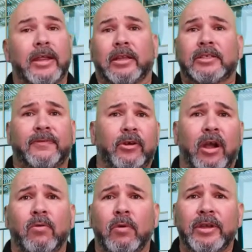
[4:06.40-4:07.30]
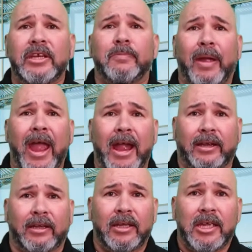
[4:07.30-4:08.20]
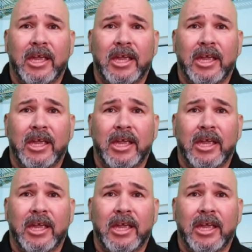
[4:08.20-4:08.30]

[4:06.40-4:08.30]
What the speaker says: right, let's figure out what we need to pack.